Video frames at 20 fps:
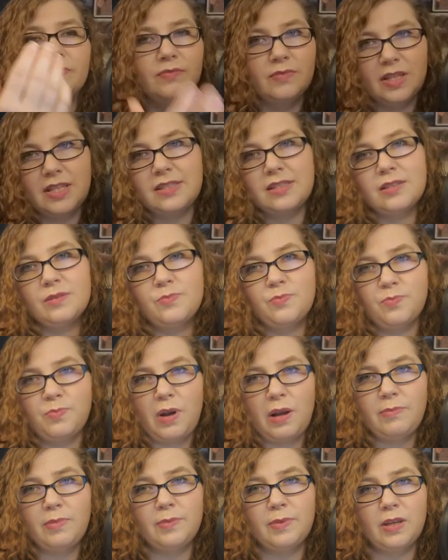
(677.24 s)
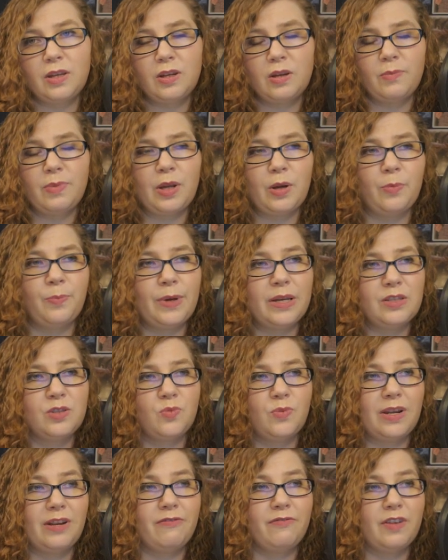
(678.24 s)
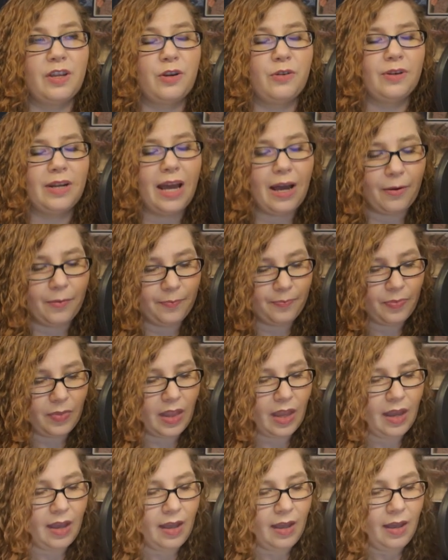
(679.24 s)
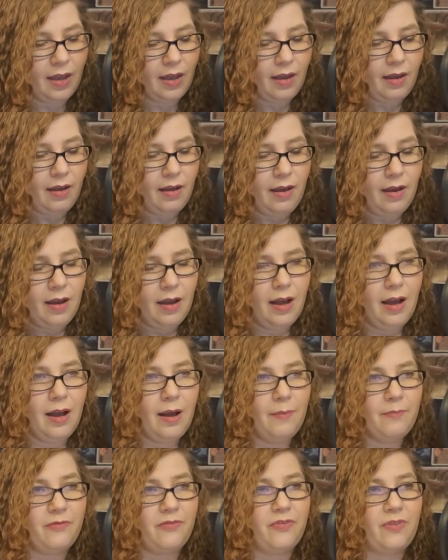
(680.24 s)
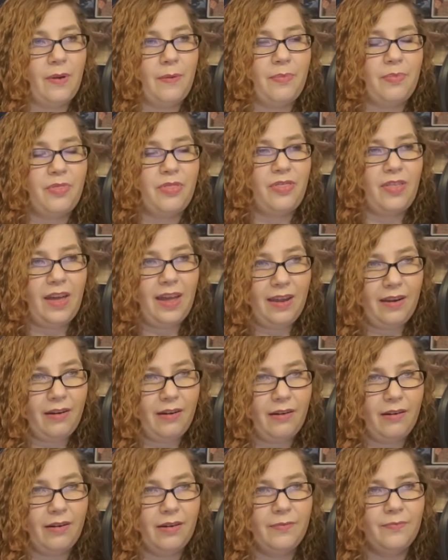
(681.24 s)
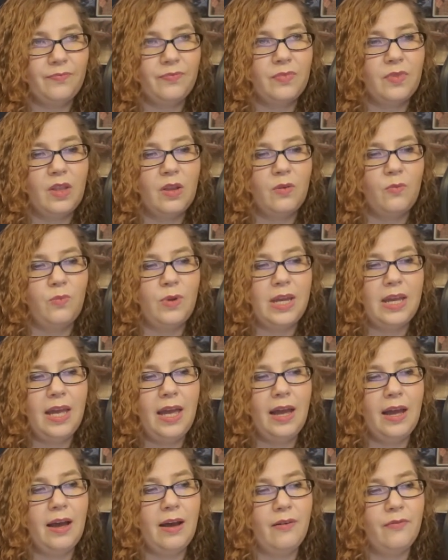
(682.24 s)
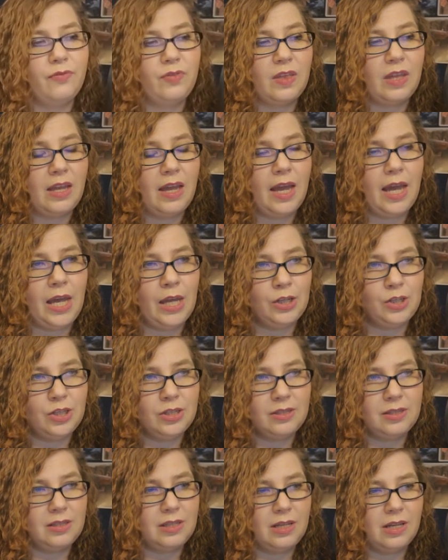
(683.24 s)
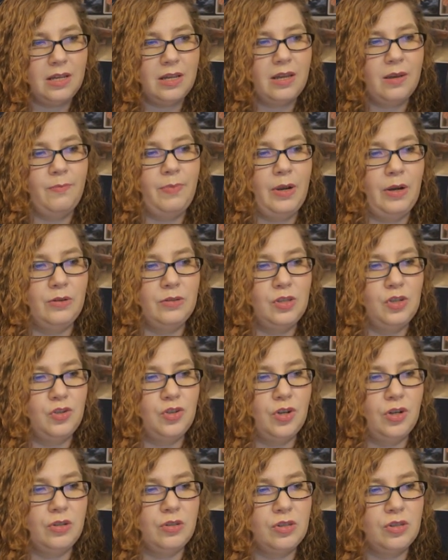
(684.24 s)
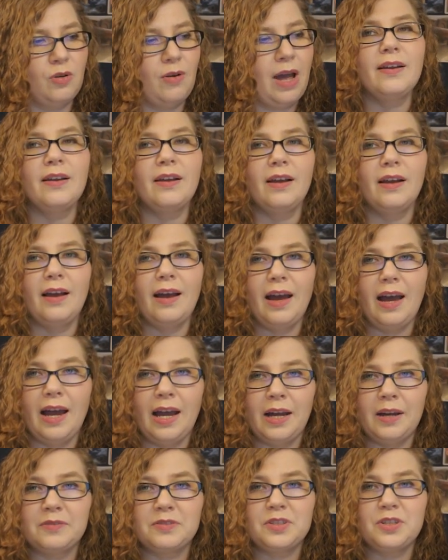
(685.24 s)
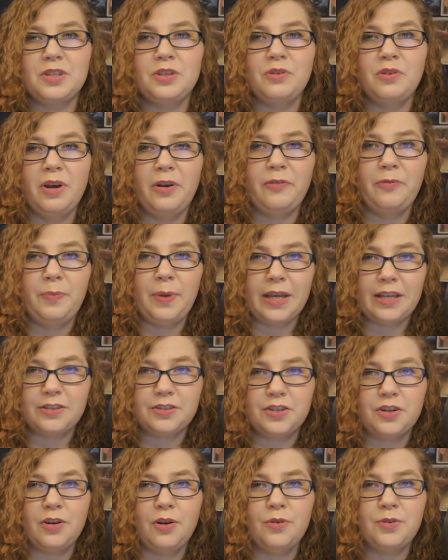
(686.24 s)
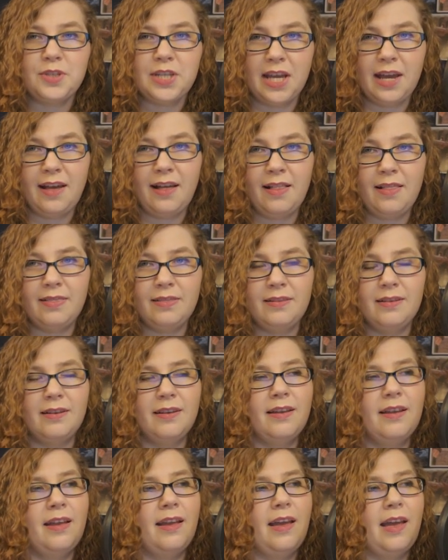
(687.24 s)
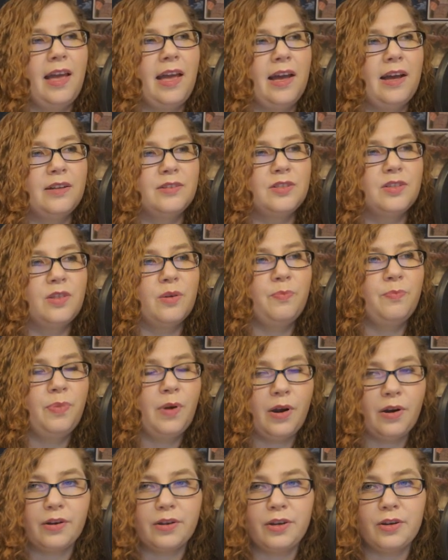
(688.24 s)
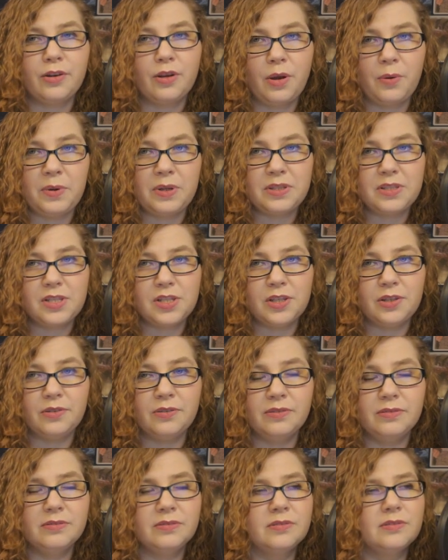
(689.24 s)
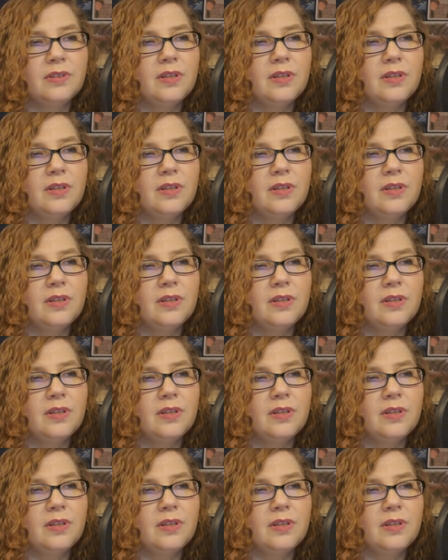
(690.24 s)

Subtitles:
this is probably going to be your best way to figure it out. From there, we have the agency comparison chart. So after you have picked your hotel and the park you're going to,